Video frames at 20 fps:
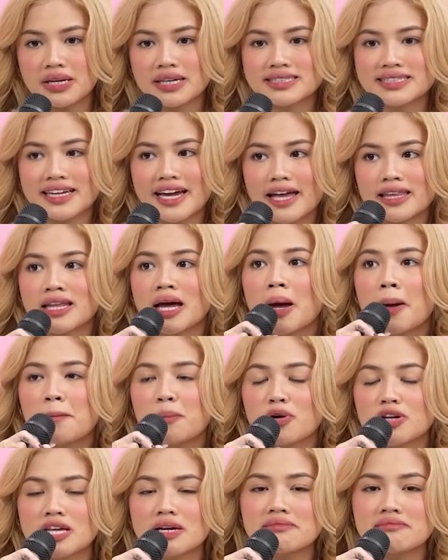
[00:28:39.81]
Because again,
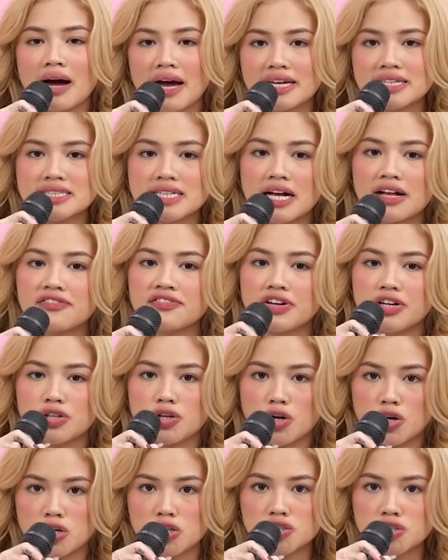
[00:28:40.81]
putting myself
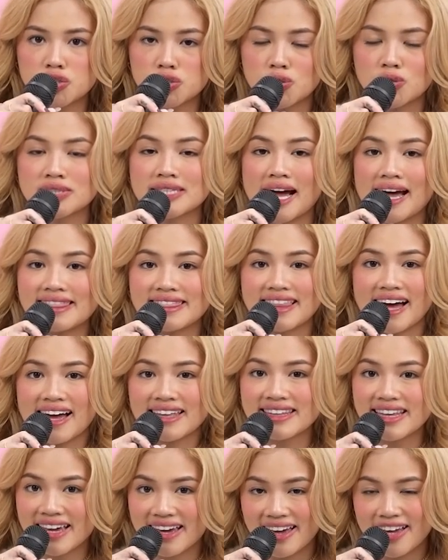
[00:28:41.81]
in her shoes at
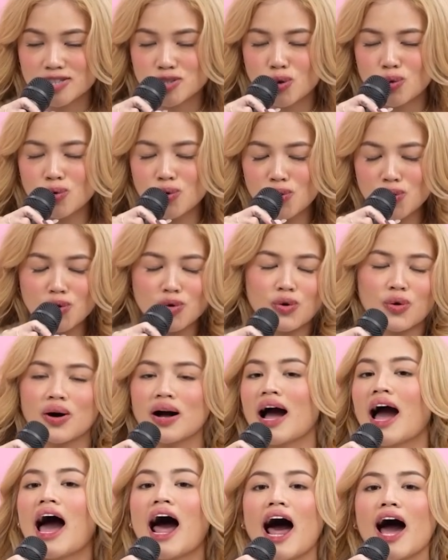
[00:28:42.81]
that age, ooh,